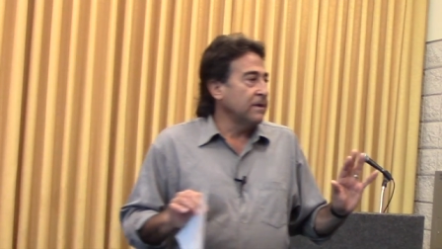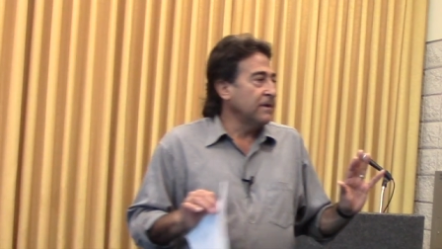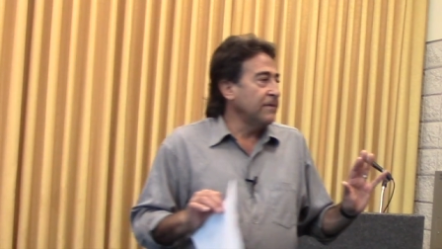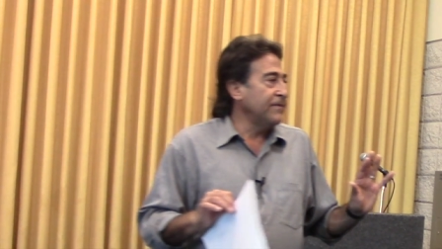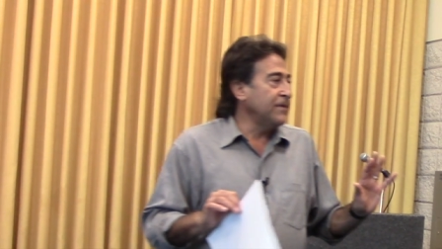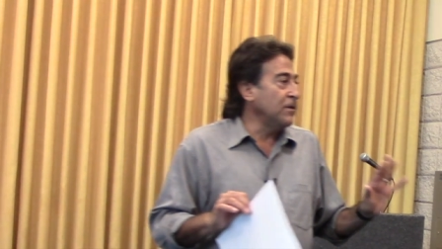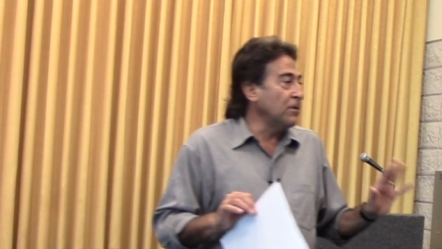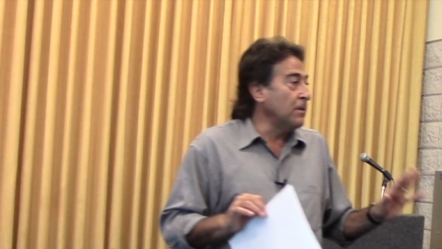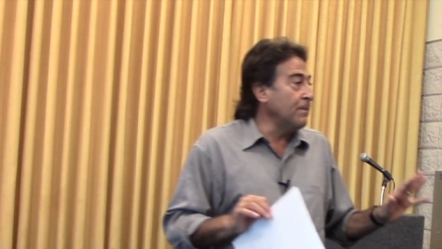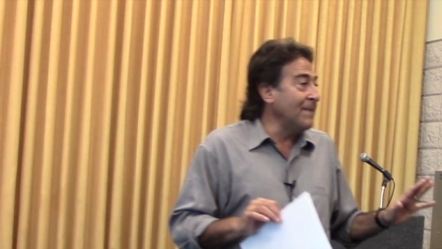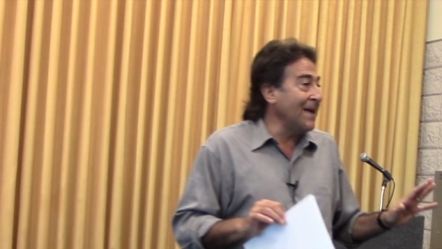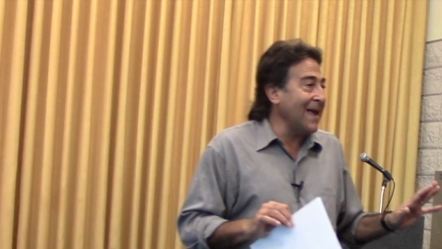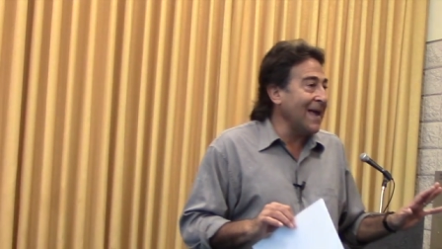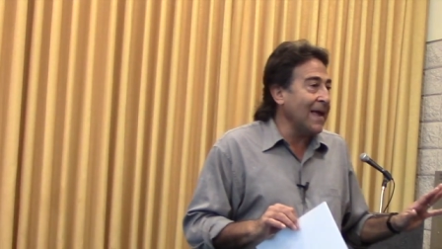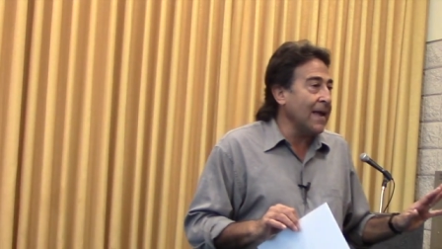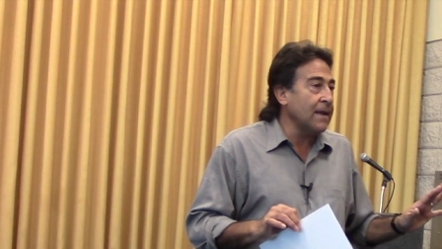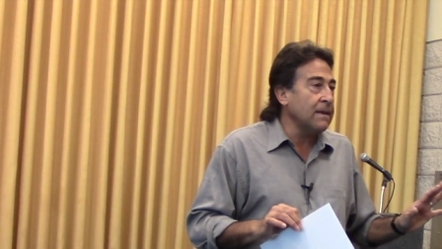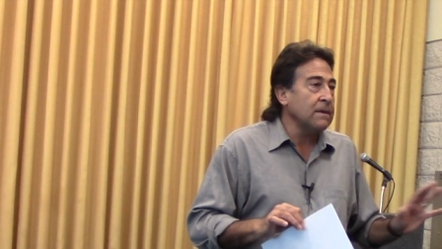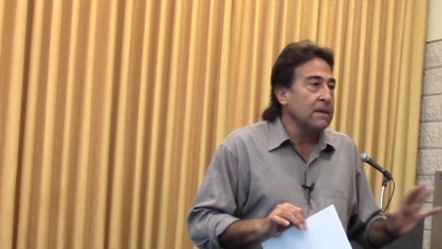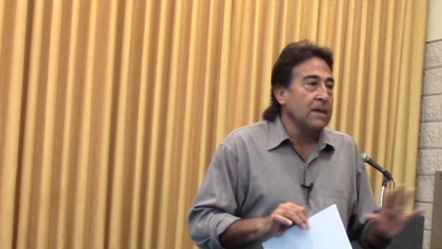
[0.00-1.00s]
If you're a
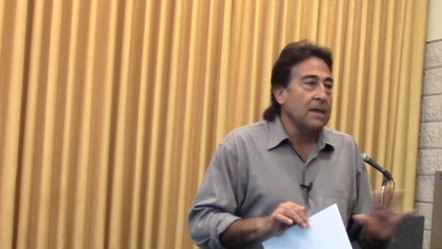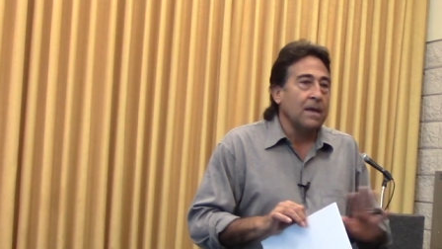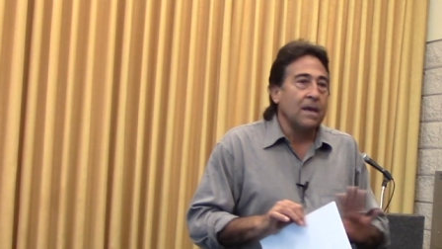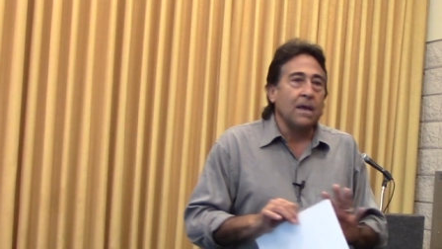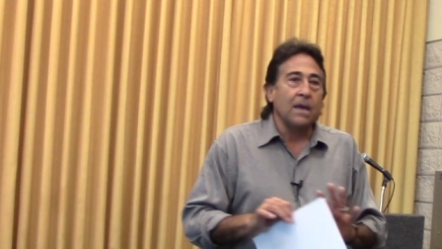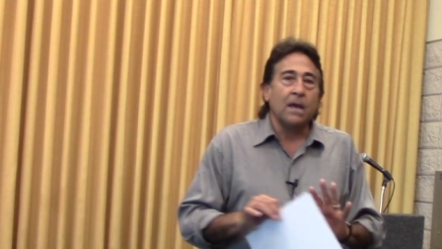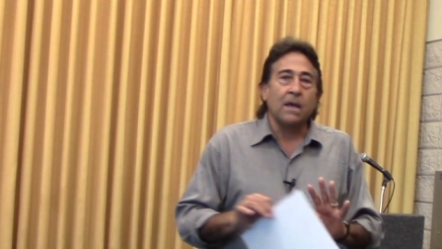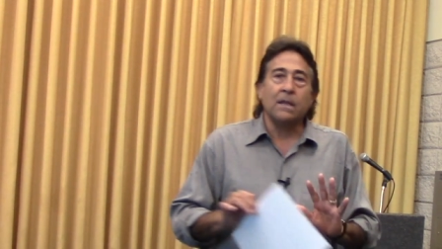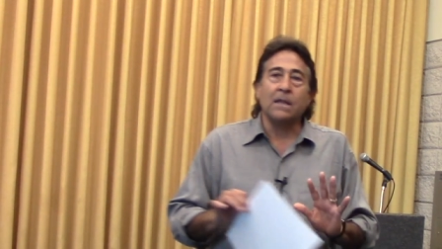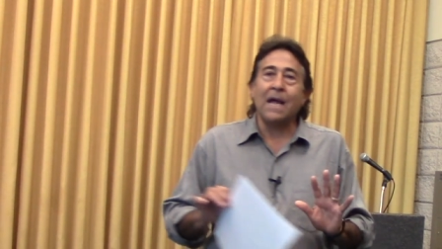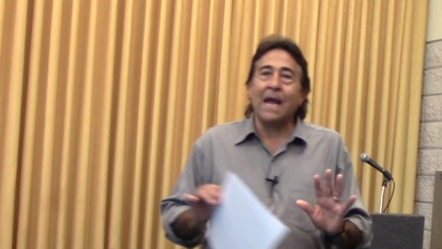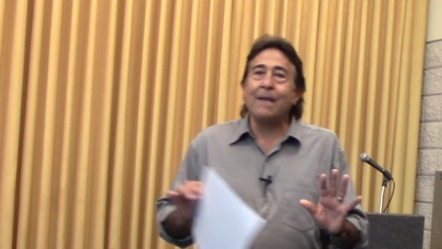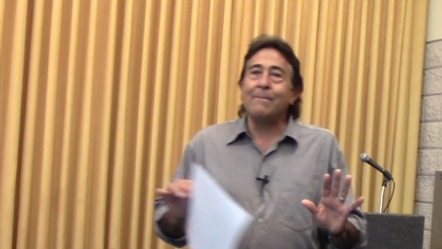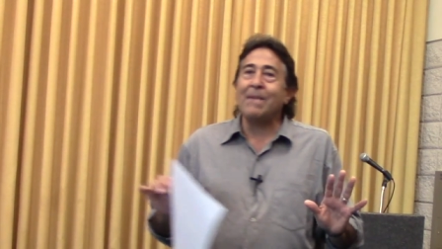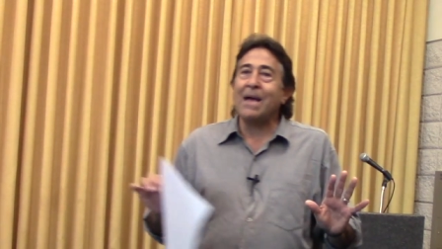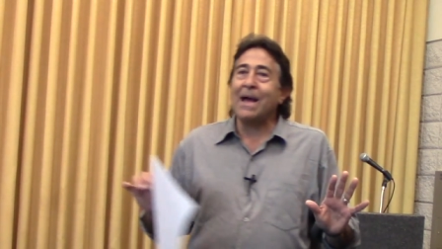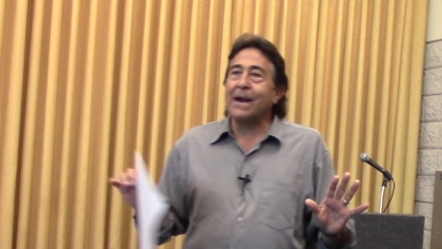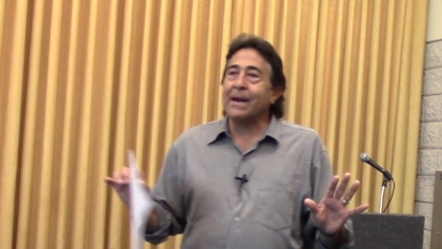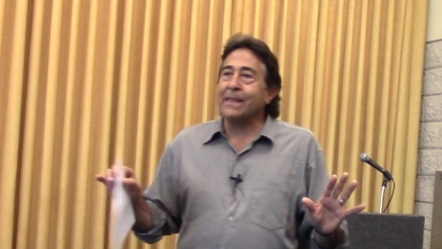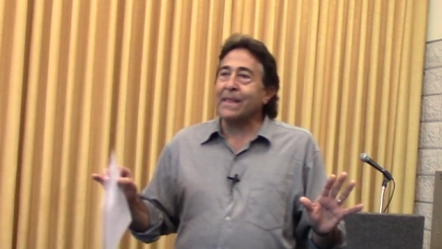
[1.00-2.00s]
man, climb
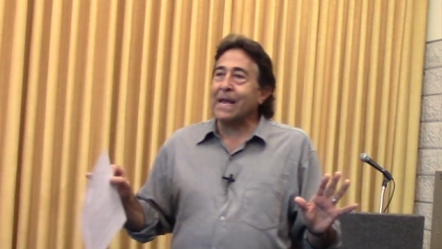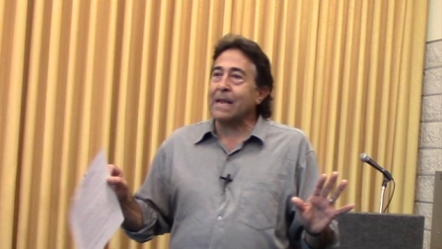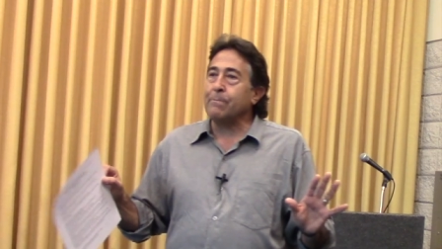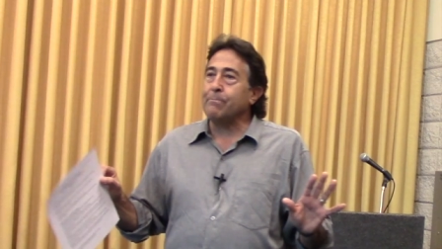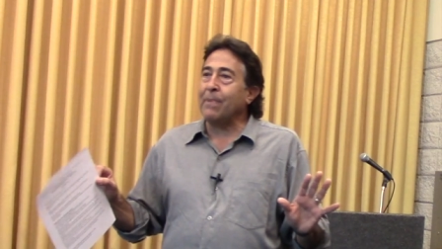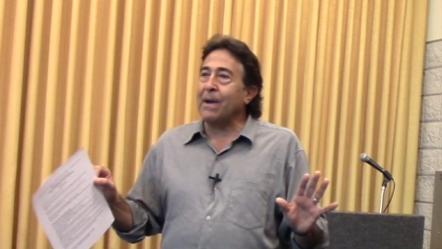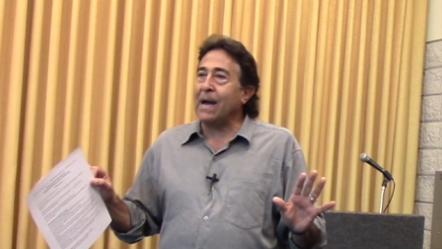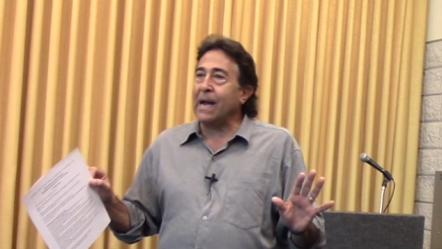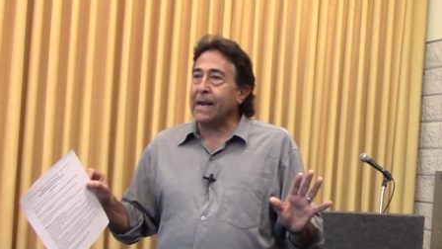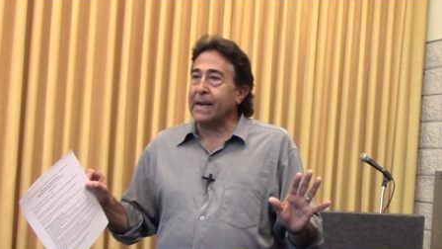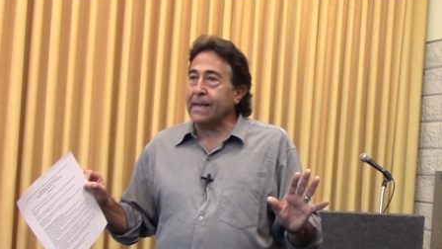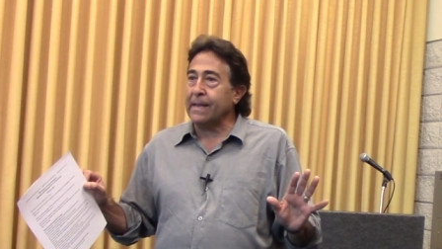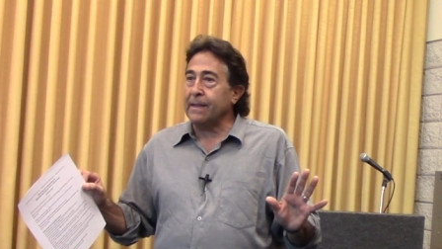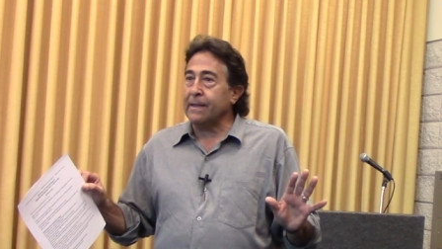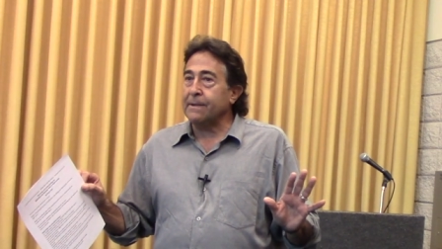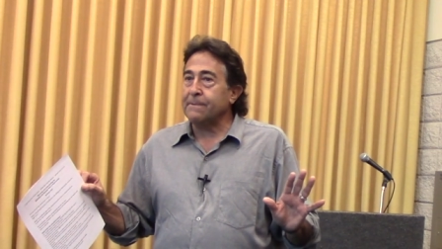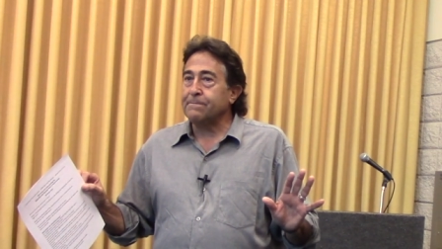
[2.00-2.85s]
out of that body.